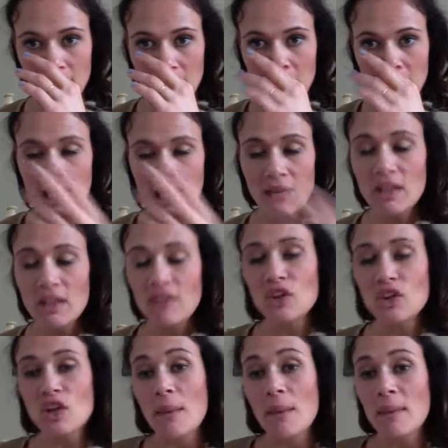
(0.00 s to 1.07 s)
even if you're
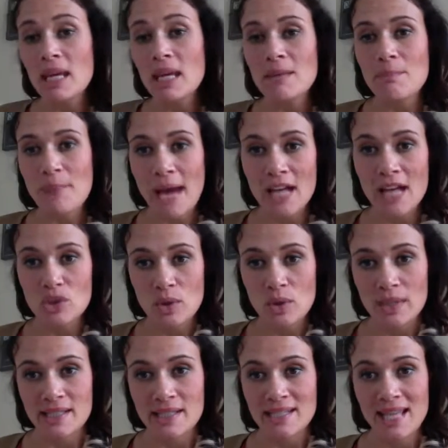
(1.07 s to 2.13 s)
not making bad
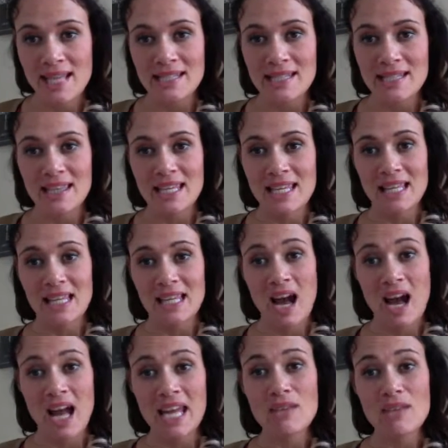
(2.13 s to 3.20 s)
choices. That's the thing. Like,
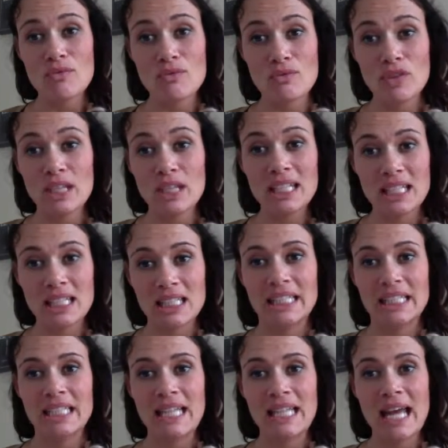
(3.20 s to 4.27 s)
I eat really
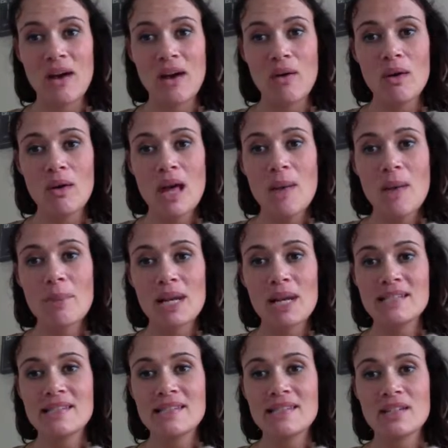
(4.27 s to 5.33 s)
clean now, but I
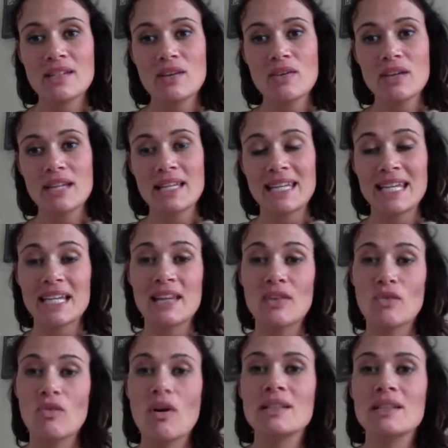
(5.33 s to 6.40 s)
still can eat at the
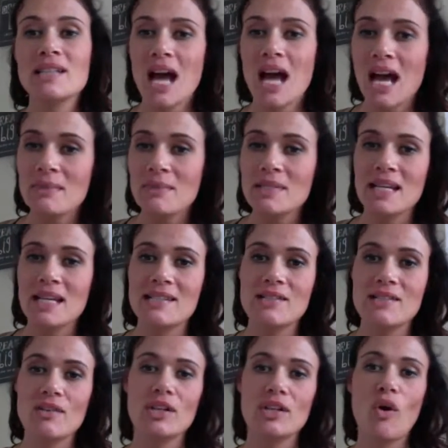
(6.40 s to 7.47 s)
wrong times, and I
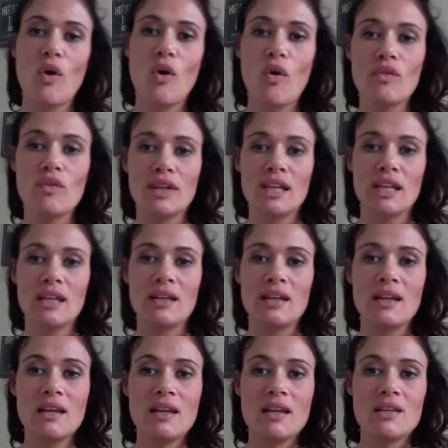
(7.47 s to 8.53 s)
still can overeat.
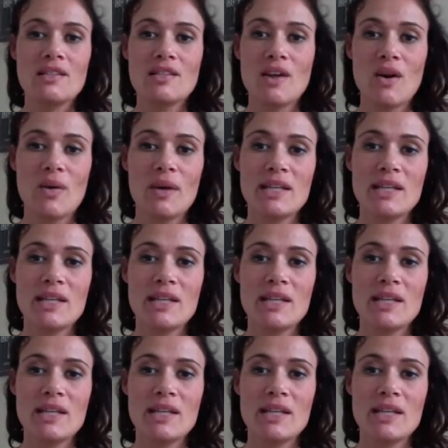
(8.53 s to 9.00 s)
So it's